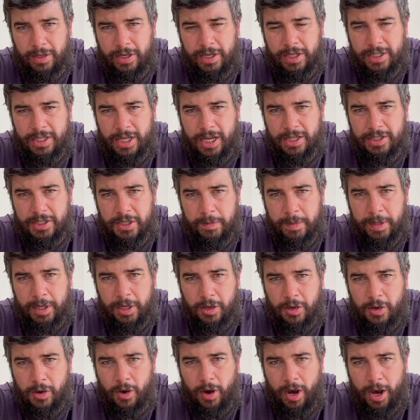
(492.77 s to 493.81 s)
that it's actually
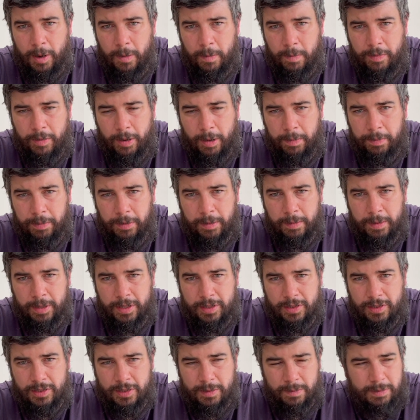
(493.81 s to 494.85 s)
been cut out properly,
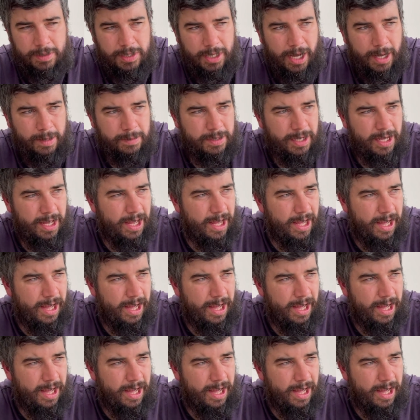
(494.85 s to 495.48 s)
because sometimes,